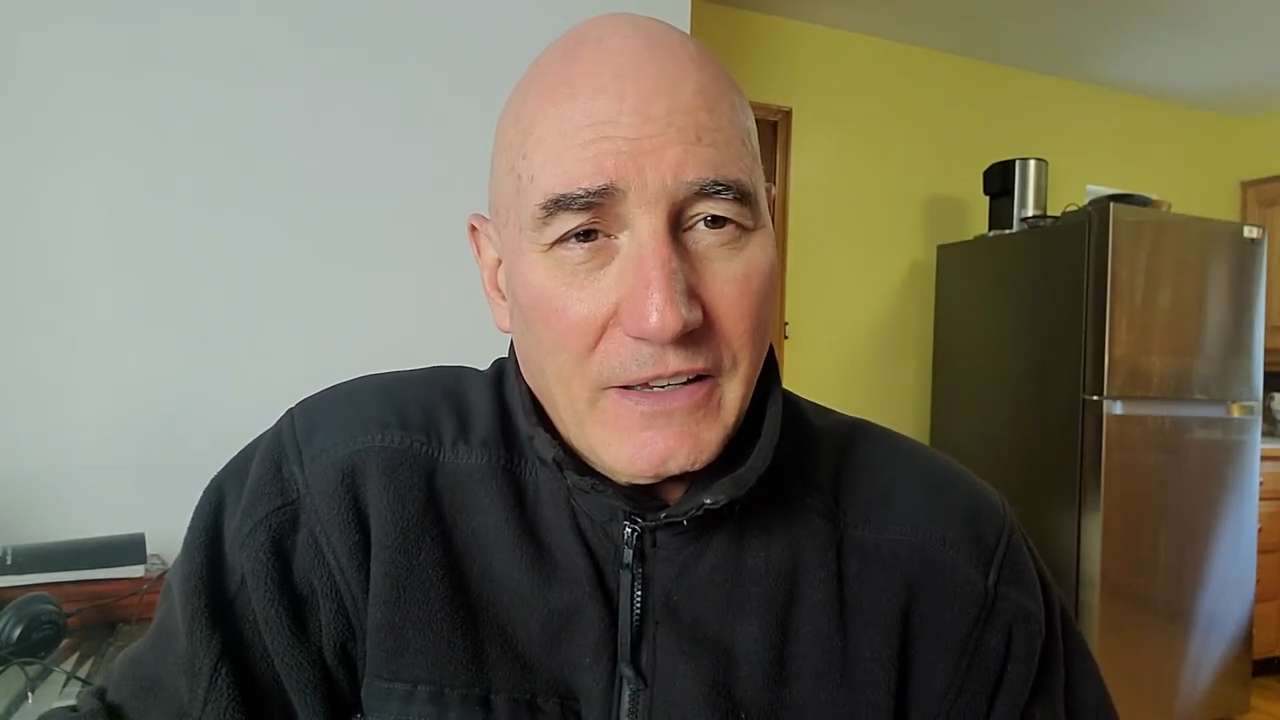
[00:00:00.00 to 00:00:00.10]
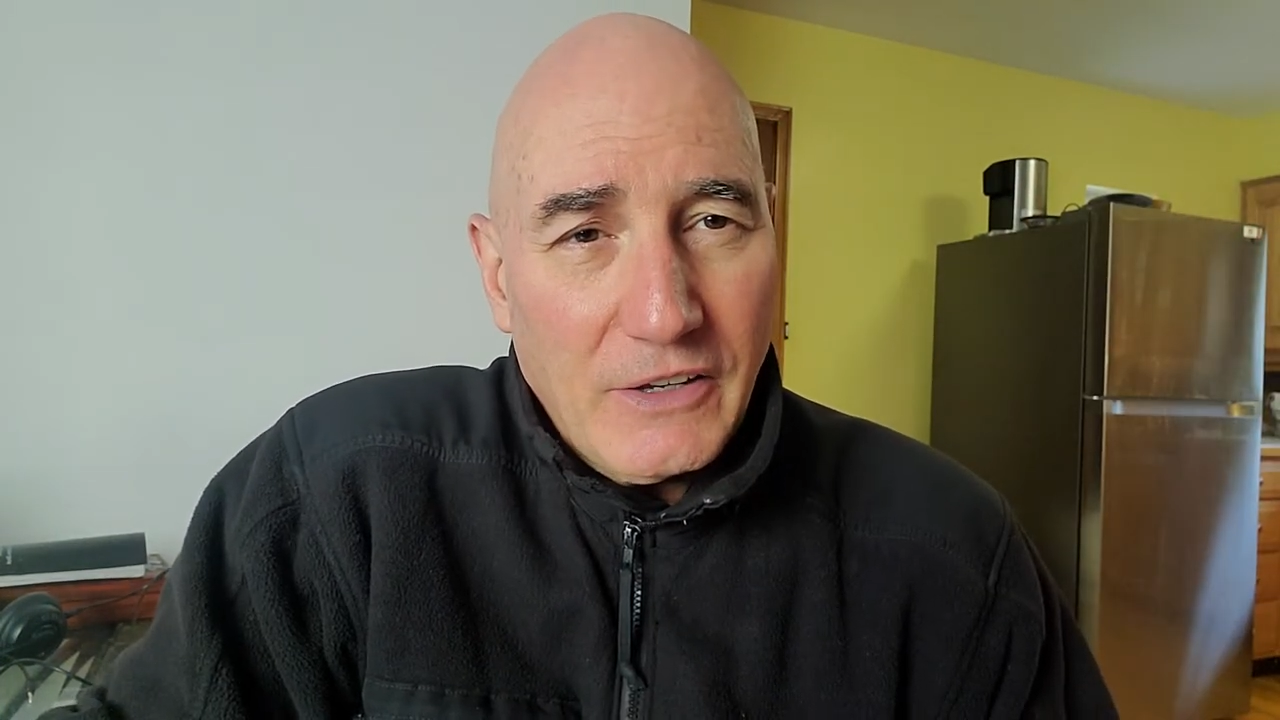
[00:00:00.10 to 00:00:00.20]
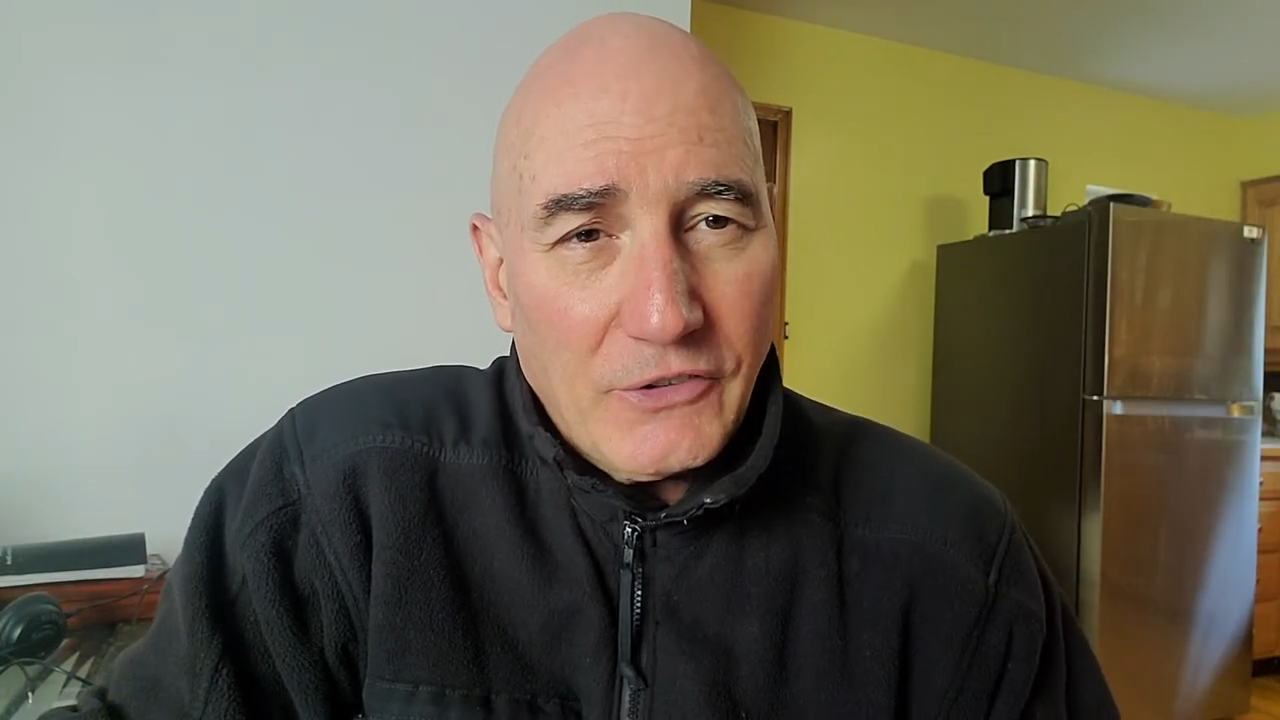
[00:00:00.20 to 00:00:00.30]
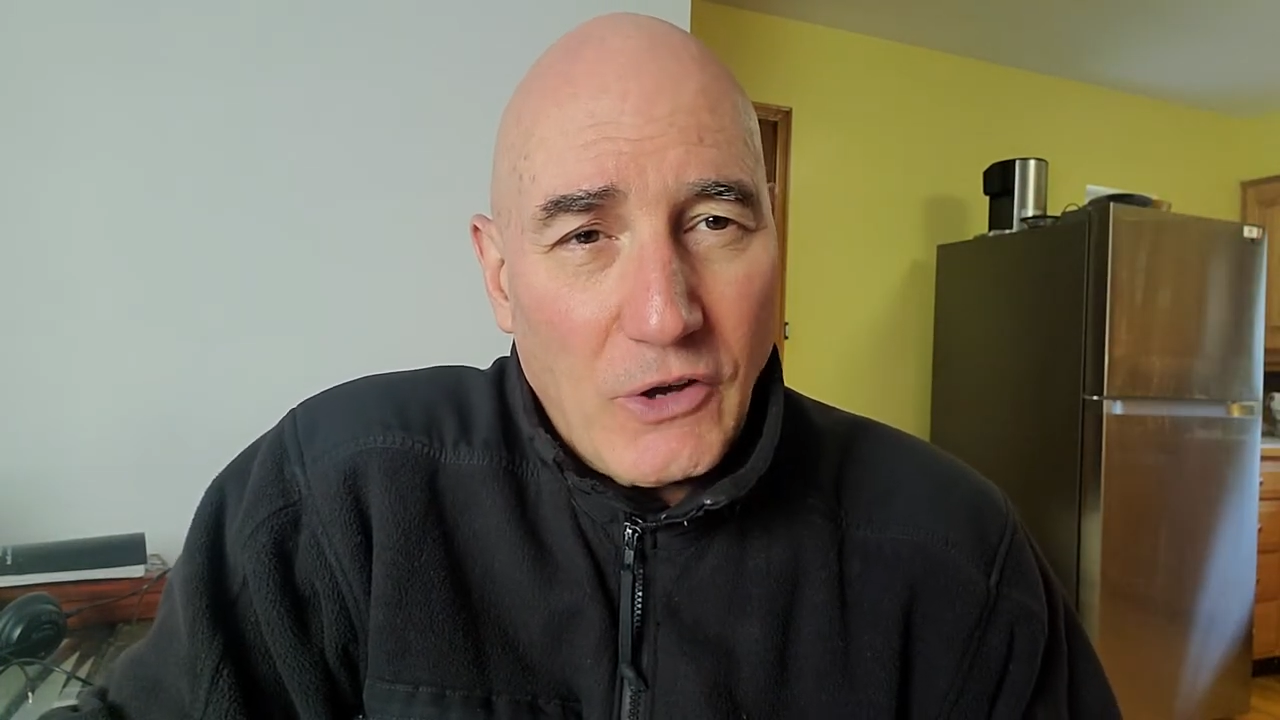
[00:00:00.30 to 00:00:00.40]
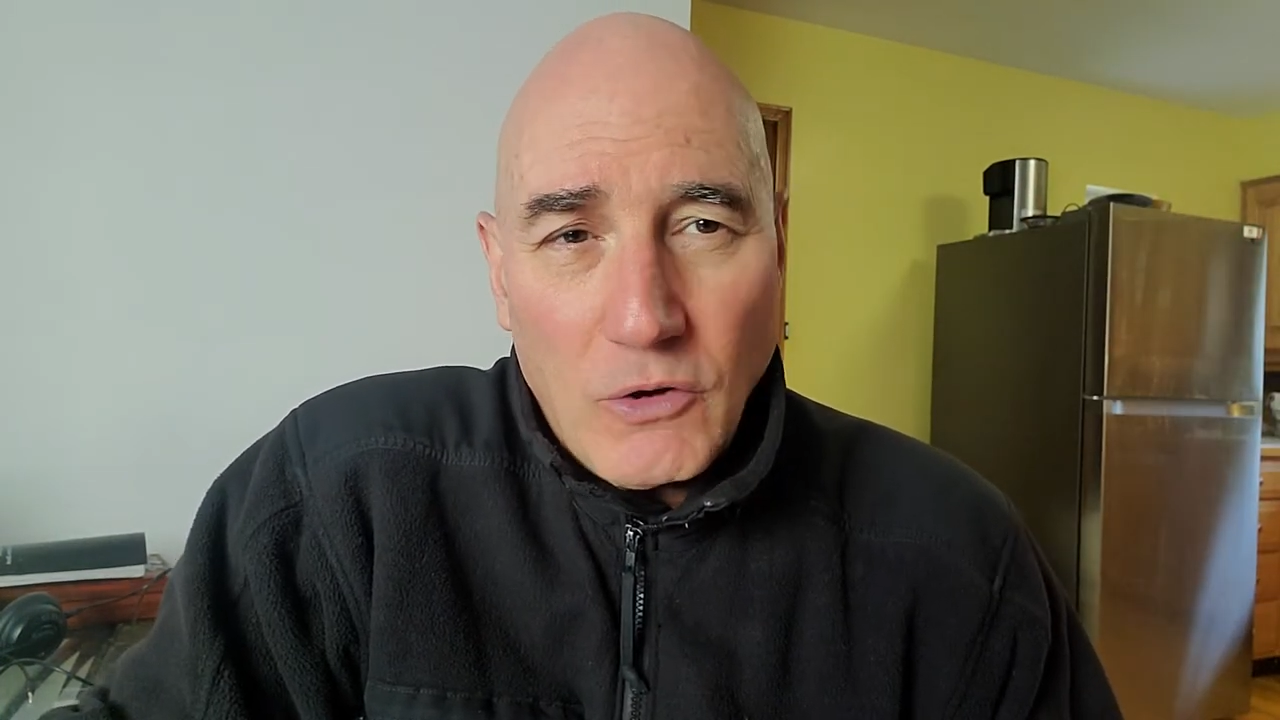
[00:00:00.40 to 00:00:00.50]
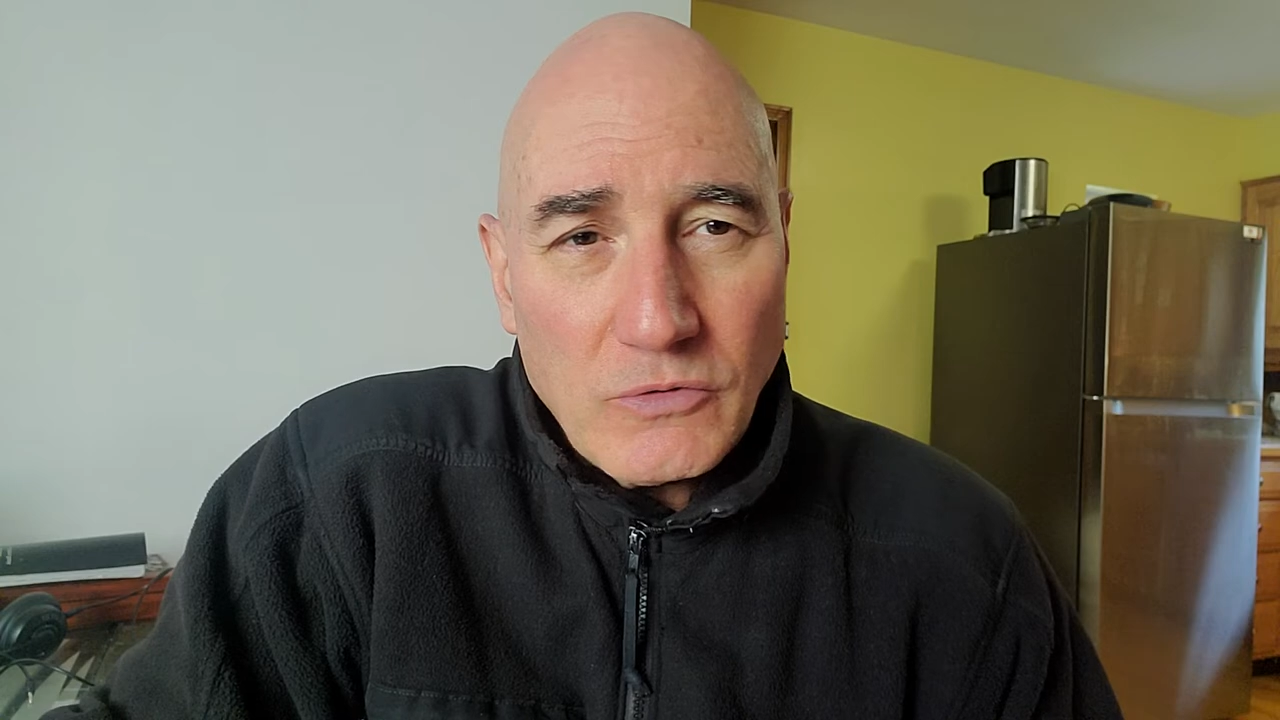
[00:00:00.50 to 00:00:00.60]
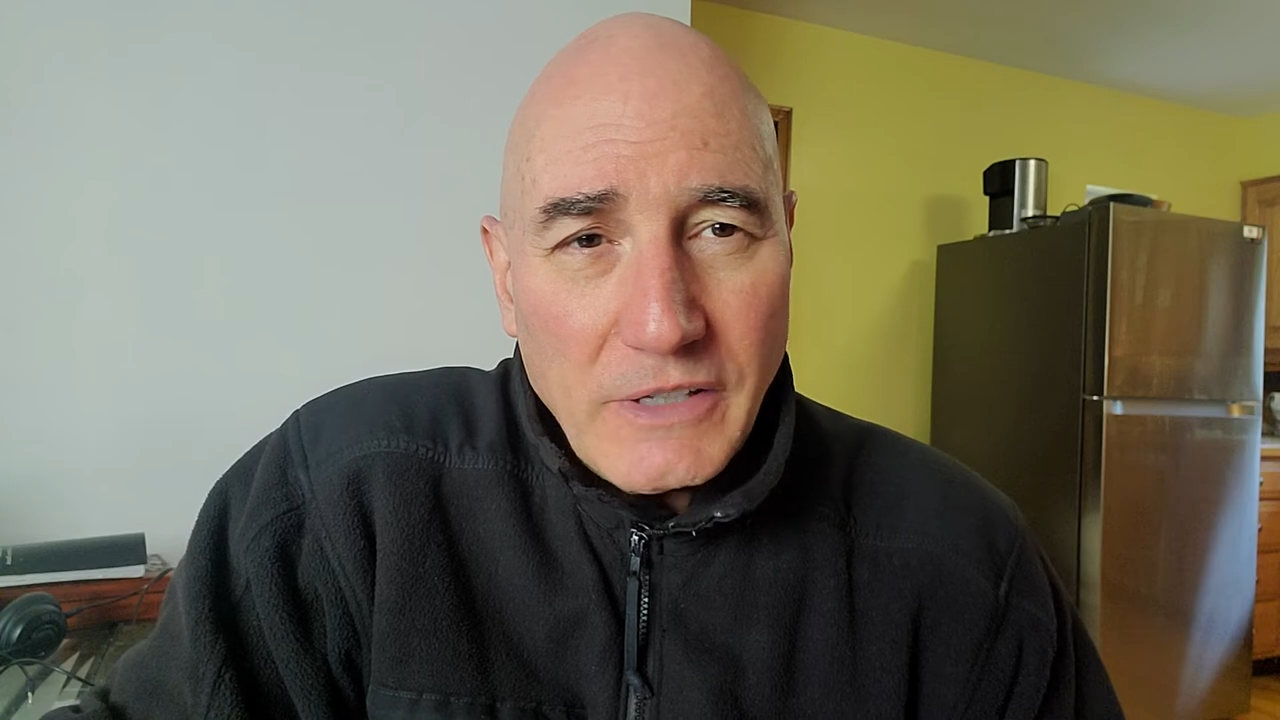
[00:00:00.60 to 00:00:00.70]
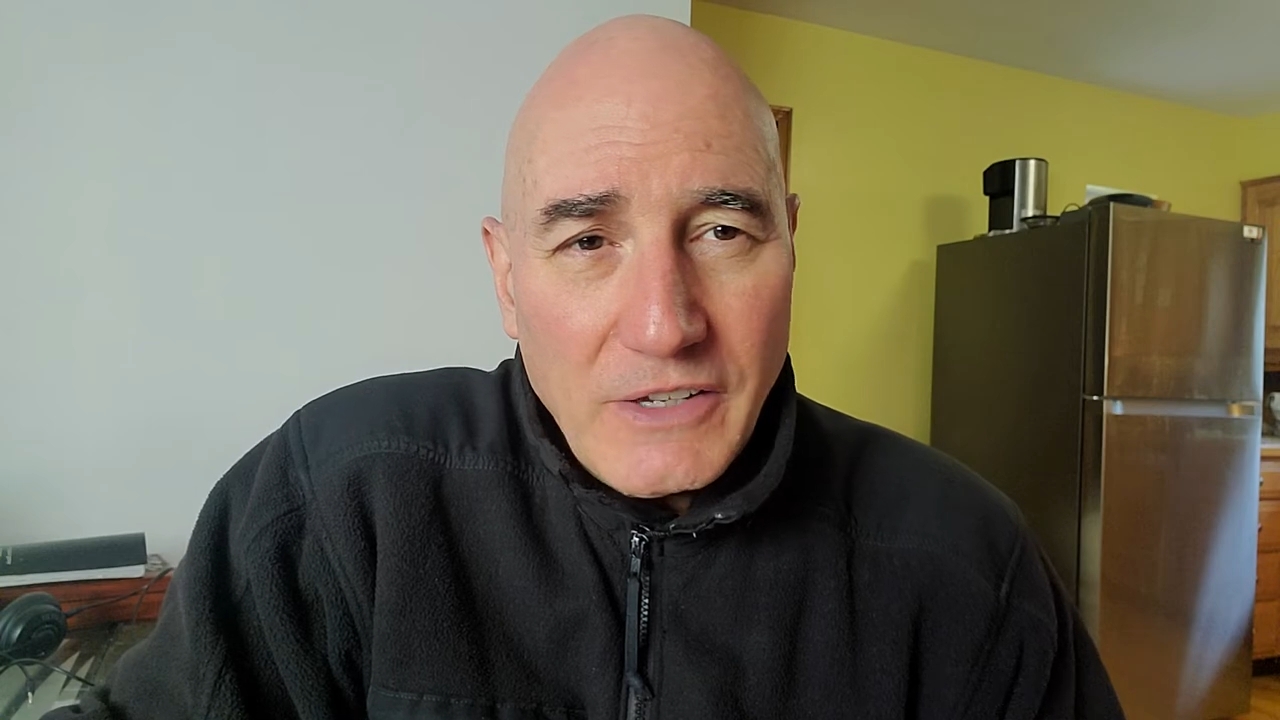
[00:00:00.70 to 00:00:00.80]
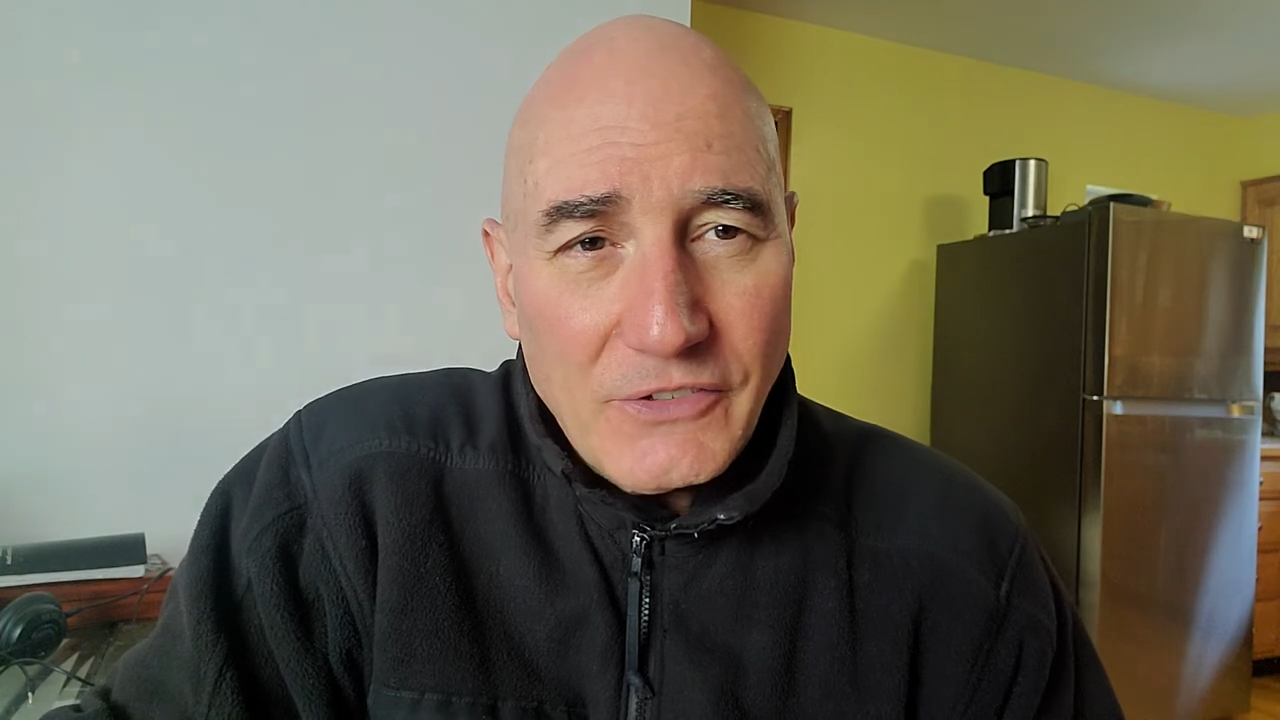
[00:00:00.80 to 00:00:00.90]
is only